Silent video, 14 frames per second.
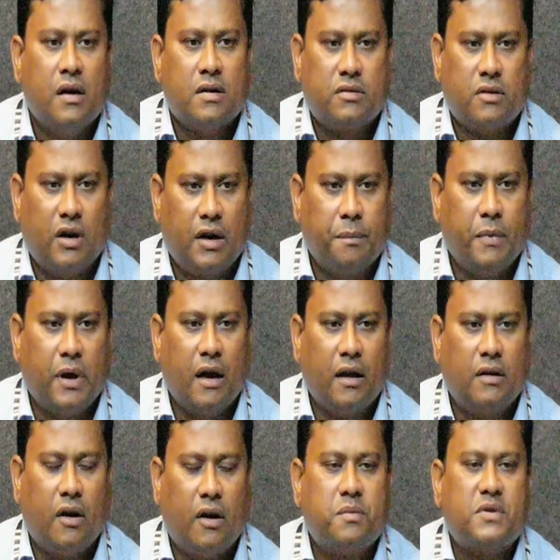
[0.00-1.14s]
So
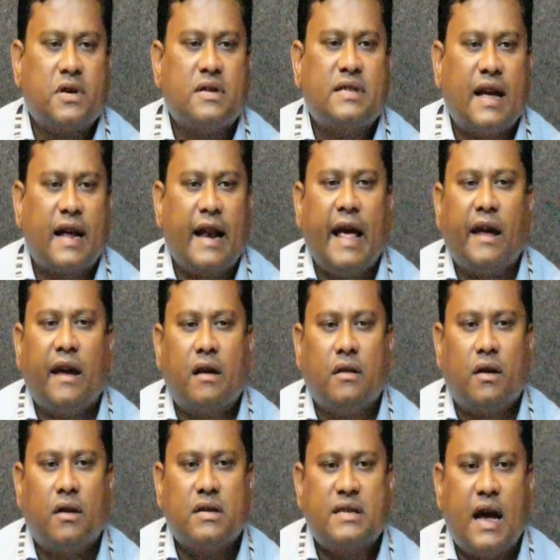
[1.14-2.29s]
the options are like
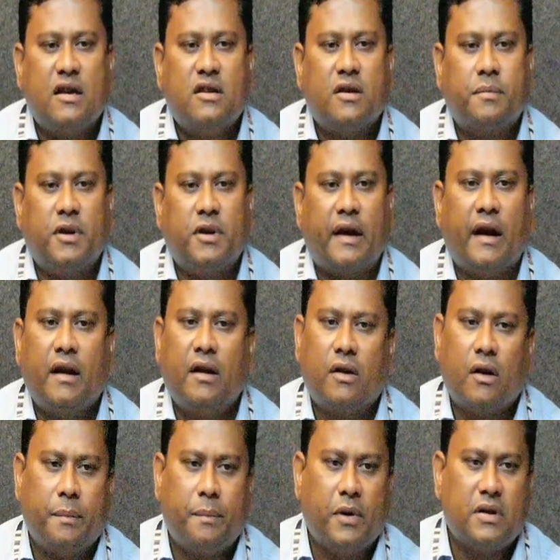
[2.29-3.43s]
the size of the training
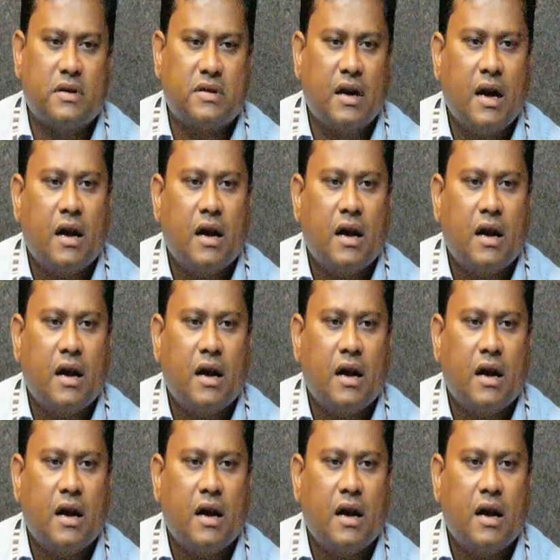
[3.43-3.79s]
corpus,